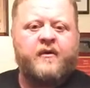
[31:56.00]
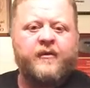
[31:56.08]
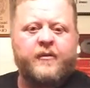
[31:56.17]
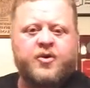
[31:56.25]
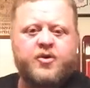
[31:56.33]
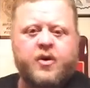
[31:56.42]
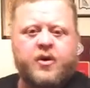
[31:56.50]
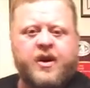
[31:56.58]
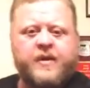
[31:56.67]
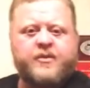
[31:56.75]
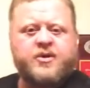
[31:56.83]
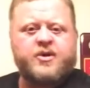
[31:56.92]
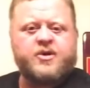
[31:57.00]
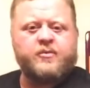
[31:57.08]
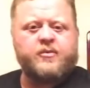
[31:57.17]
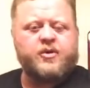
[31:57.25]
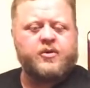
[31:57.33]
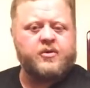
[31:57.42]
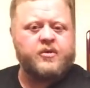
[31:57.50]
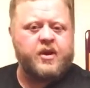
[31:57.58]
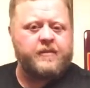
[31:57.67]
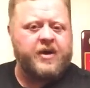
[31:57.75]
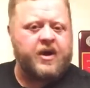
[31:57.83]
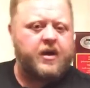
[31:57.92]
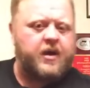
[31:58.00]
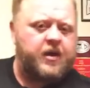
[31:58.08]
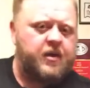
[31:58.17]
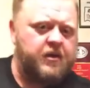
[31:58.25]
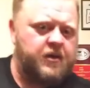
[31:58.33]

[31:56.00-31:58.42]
From your strong hand position with the thumb high,